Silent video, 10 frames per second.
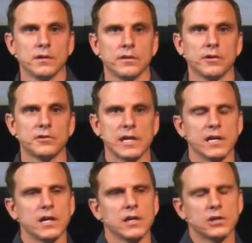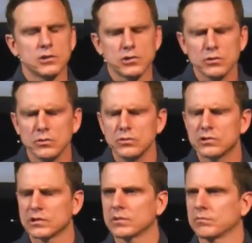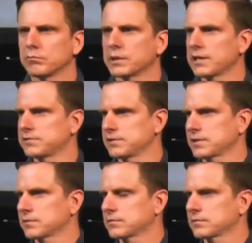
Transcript: There's a huge blessing